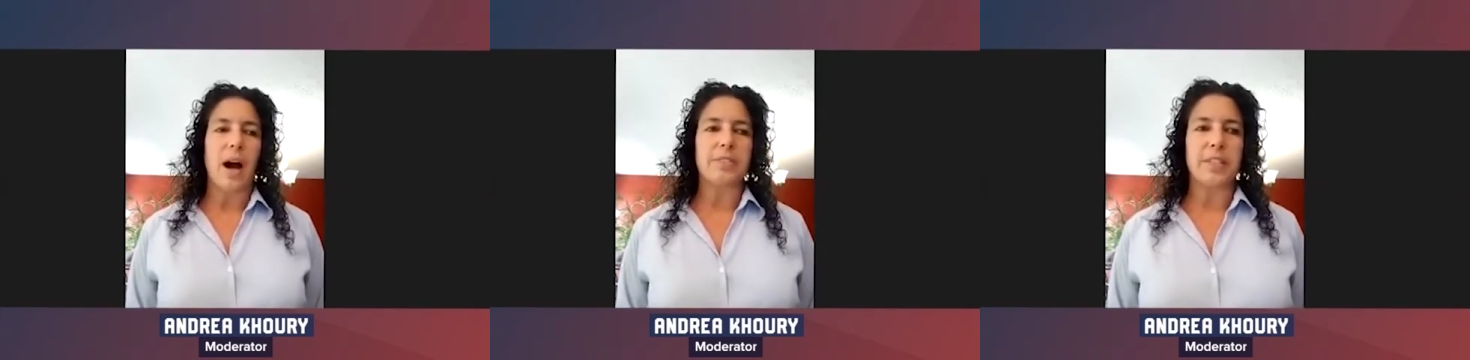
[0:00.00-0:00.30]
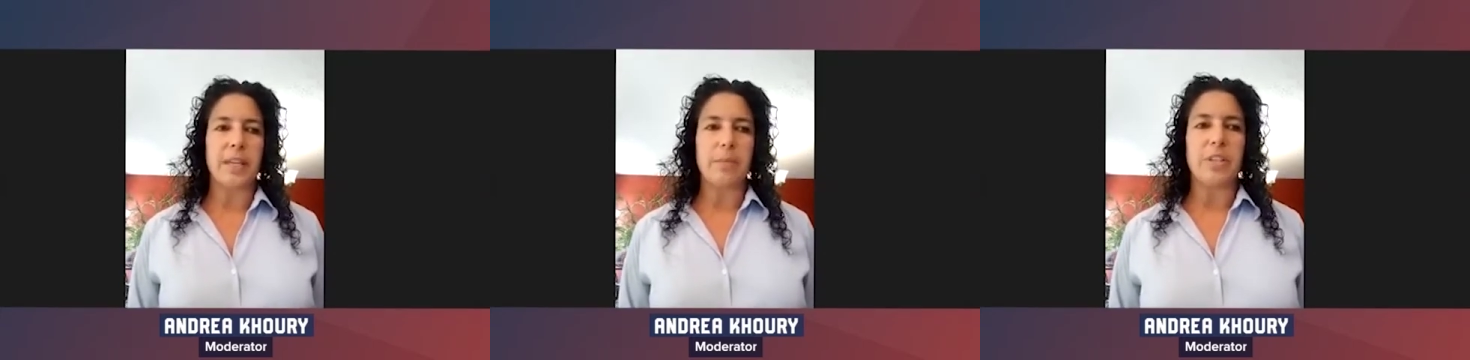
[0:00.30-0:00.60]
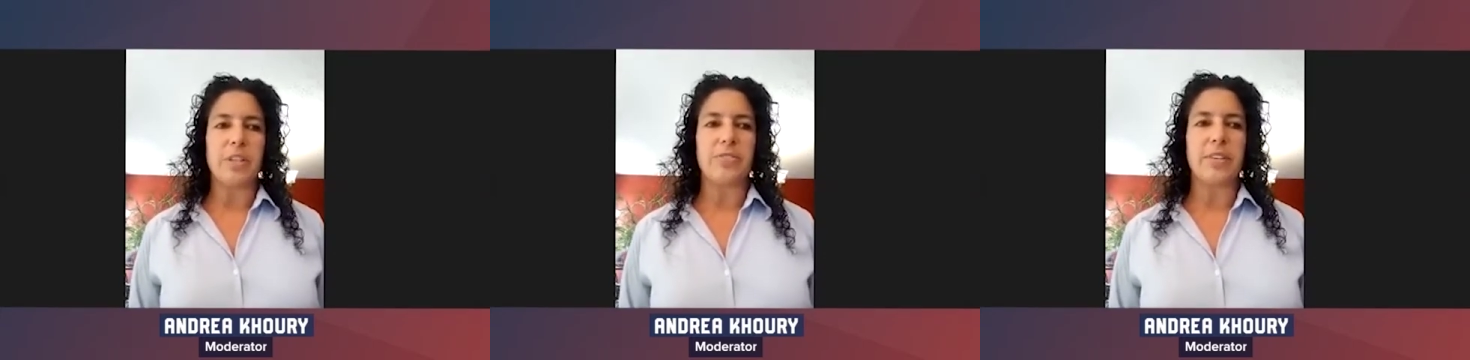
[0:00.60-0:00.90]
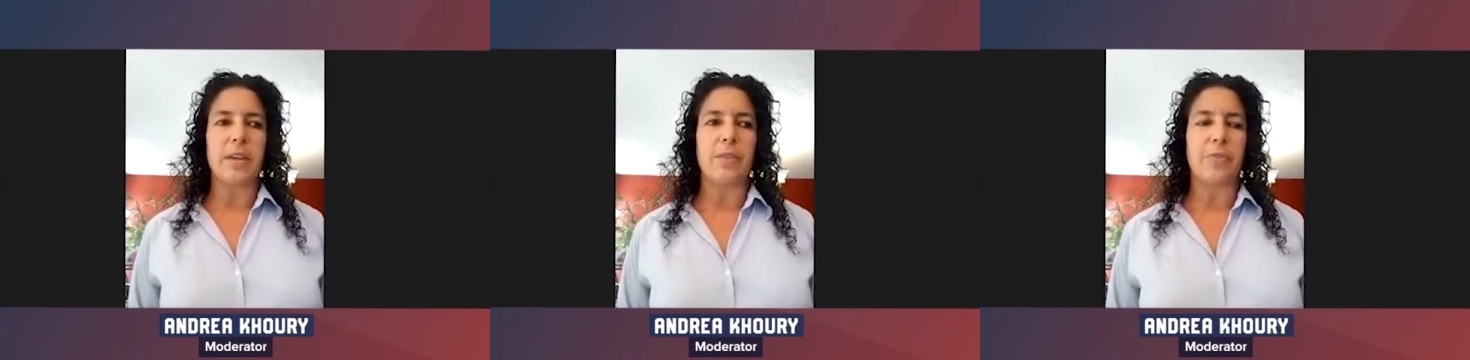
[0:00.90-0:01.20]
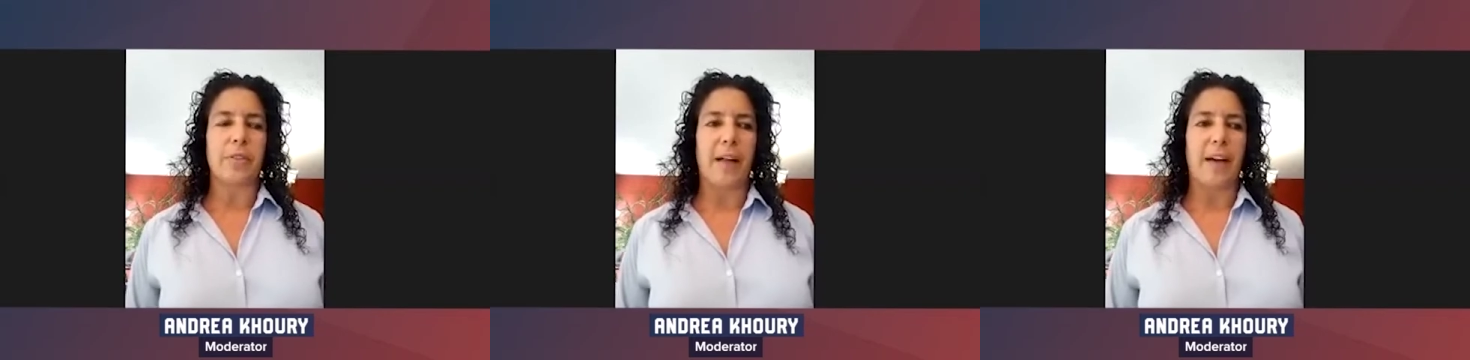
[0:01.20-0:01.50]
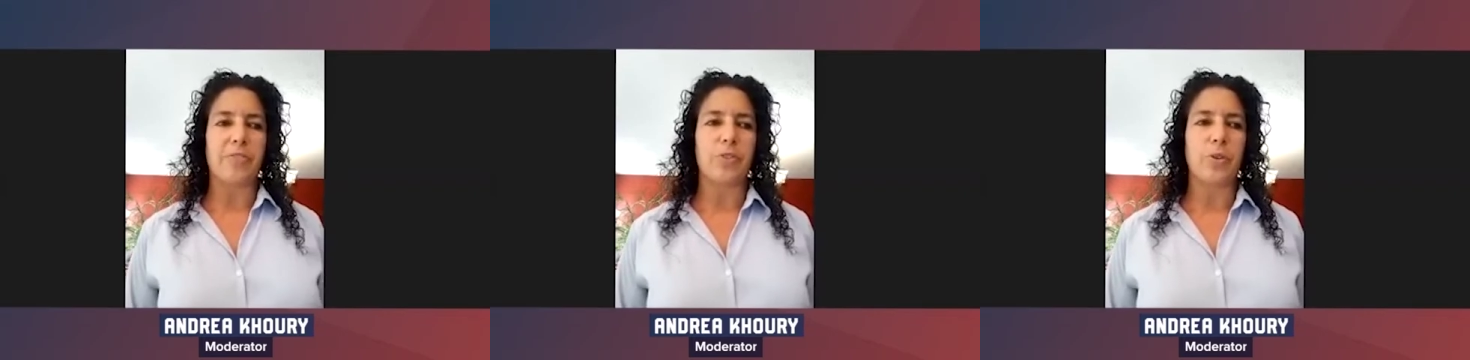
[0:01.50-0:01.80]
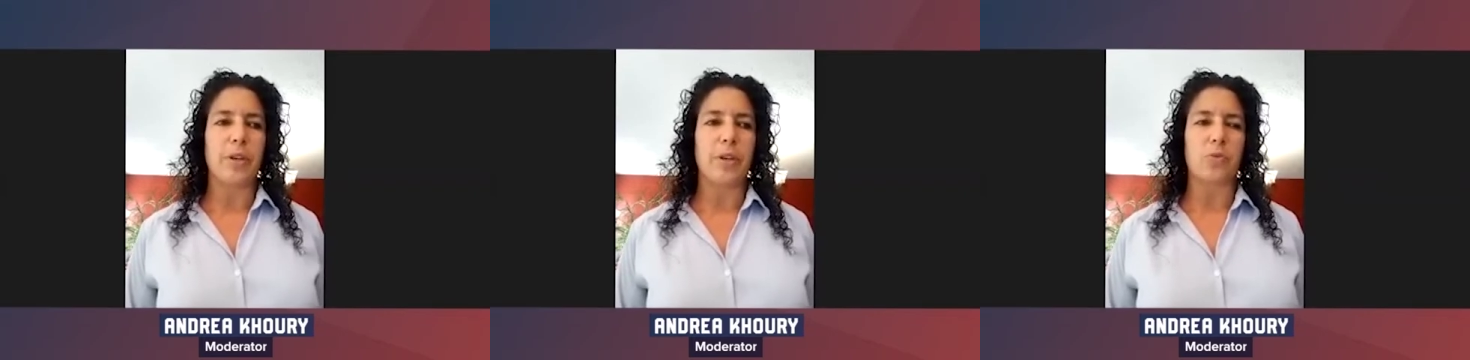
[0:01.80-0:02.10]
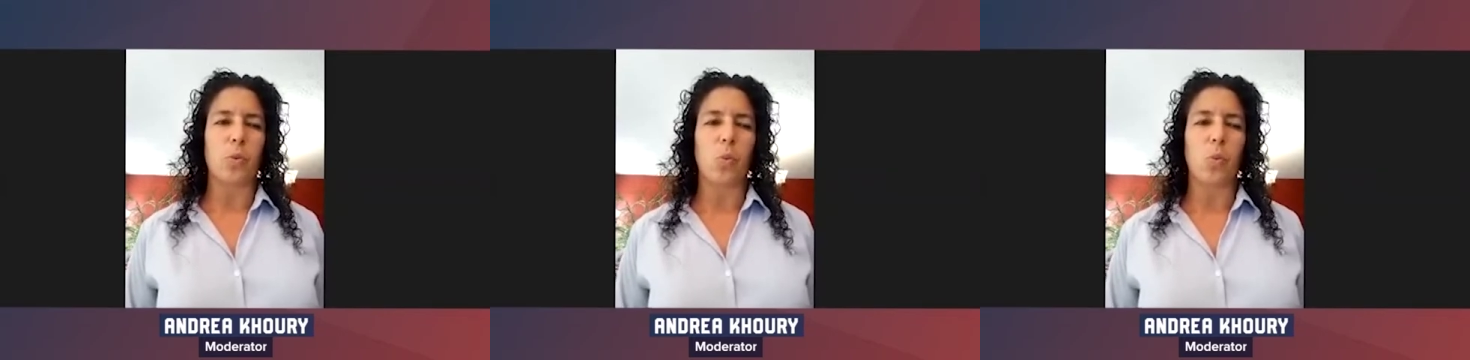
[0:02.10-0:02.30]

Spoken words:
Team DC for the last 2 years.